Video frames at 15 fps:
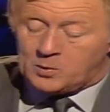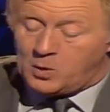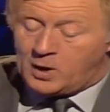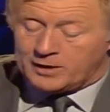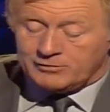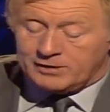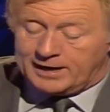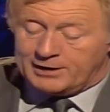
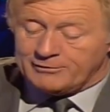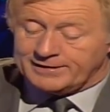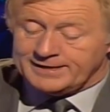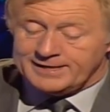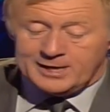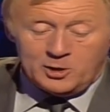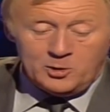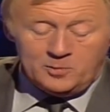Quite right, Eric.
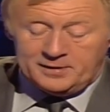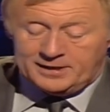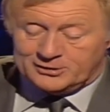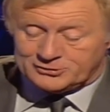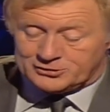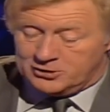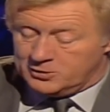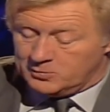Nobody
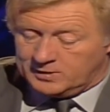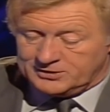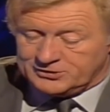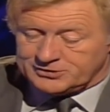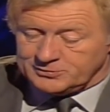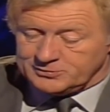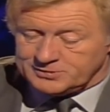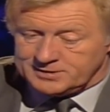has gone away
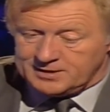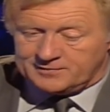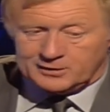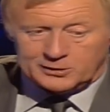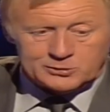this year with nothing